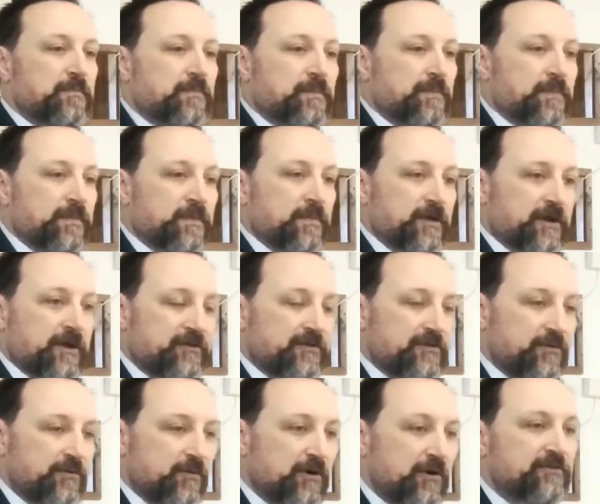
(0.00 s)
Because he
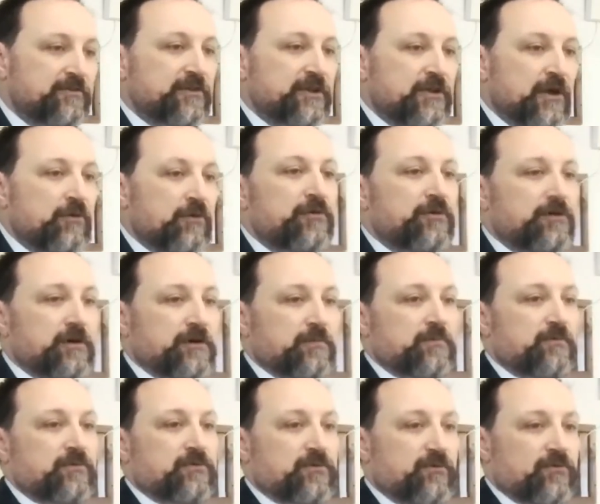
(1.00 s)
wasn't yoked up
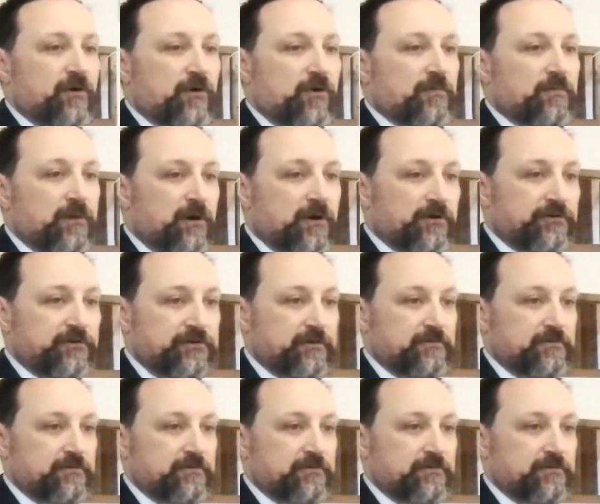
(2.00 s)
with the wrong person.